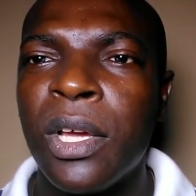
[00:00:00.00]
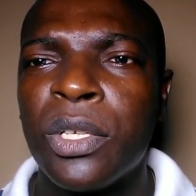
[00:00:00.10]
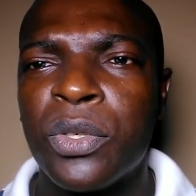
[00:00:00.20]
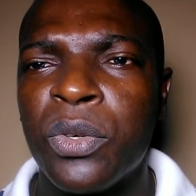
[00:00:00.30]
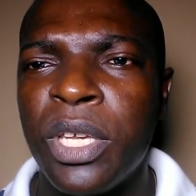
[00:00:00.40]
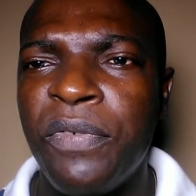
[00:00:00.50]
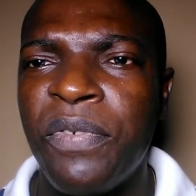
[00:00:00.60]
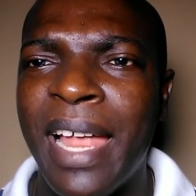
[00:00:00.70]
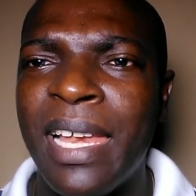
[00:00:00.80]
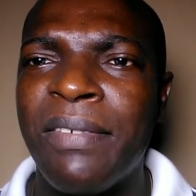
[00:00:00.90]
So if
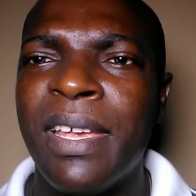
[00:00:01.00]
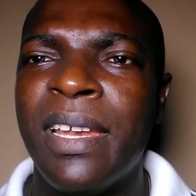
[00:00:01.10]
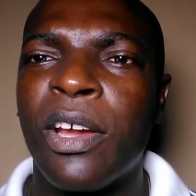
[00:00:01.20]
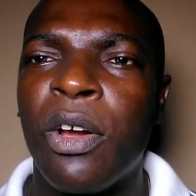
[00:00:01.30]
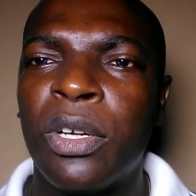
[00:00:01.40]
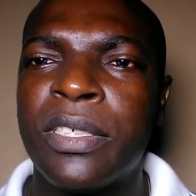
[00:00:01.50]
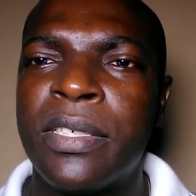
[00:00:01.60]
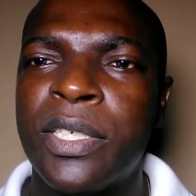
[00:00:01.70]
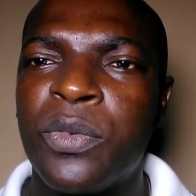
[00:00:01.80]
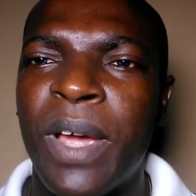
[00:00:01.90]
you are living in
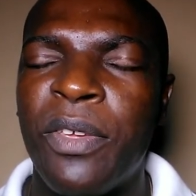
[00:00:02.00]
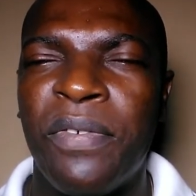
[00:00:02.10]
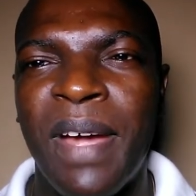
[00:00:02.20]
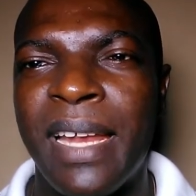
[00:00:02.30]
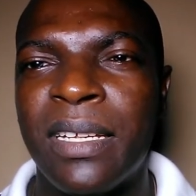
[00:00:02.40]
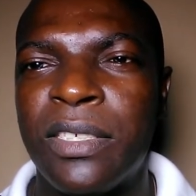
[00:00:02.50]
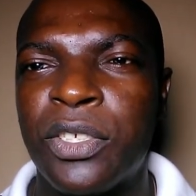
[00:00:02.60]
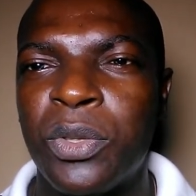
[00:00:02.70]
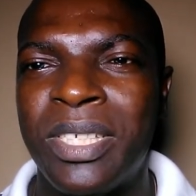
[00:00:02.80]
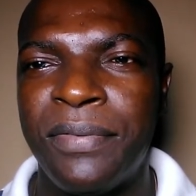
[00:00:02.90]
countries where you find it
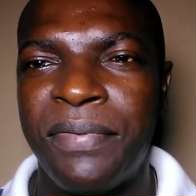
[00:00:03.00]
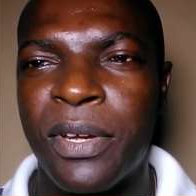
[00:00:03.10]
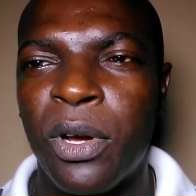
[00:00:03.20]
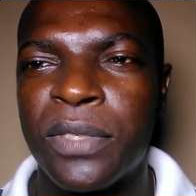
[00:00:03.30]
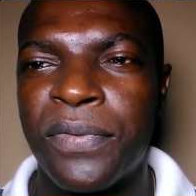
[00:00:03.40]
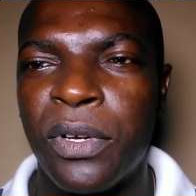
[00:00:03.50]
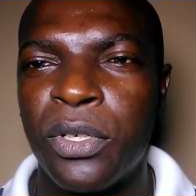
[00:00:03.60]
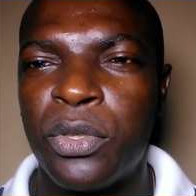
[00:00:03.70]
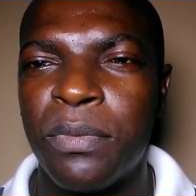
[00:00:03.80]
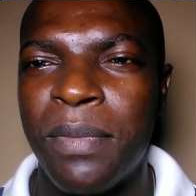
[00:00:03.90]
so difficult for
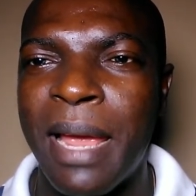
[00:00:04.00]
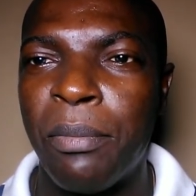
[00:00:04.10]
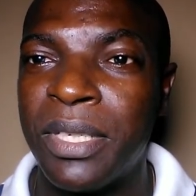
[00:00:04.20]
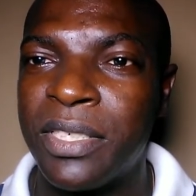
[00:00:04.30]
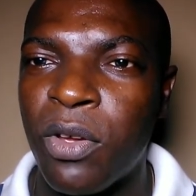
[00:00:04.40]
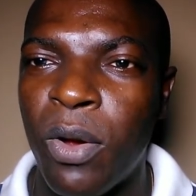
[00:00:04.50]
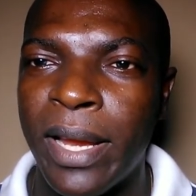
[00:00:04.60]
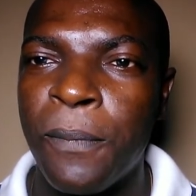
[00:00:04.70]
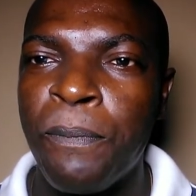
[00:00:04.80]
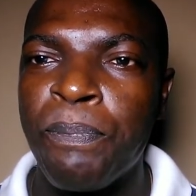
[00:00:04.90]
you to buy Bitcoin